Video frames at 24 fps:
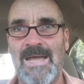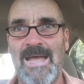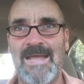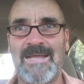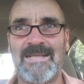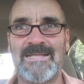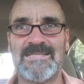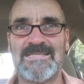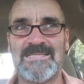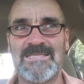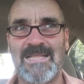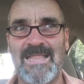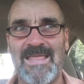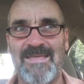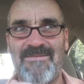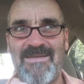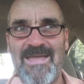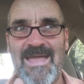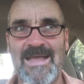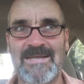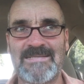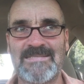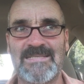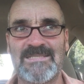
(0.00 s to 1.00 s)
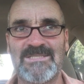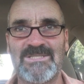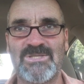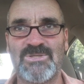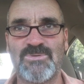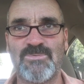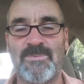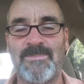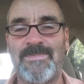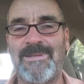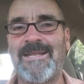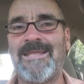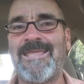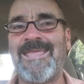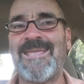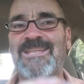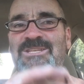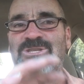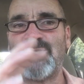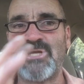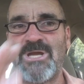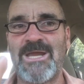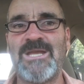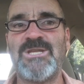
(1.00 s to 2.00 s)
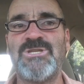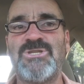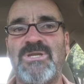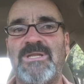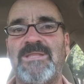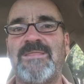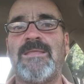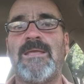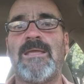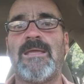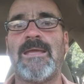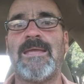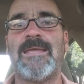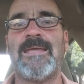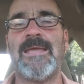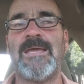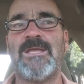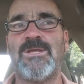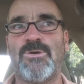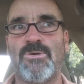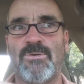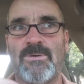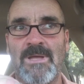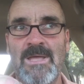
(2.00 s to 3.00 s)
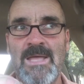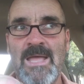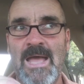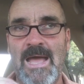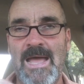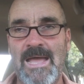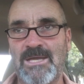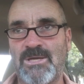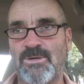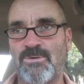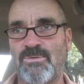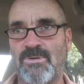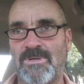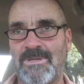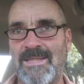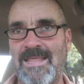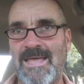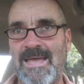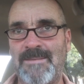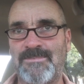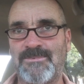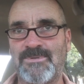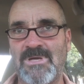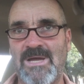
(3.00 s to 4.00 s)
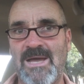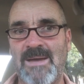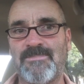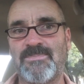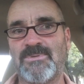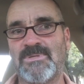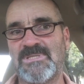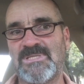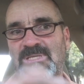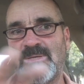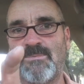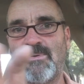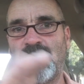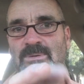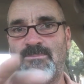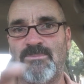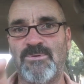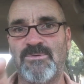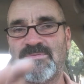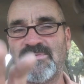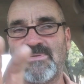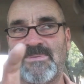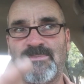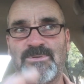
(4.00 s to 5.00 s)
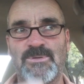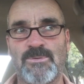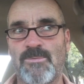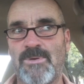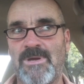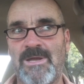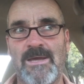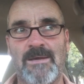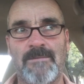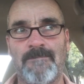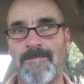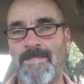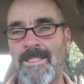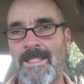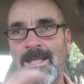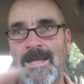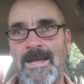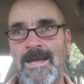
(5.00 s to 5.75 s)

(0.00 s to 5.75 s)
I can still have access to this one, but I can't change anything. I go to a laptop, and let's say I want to move something around.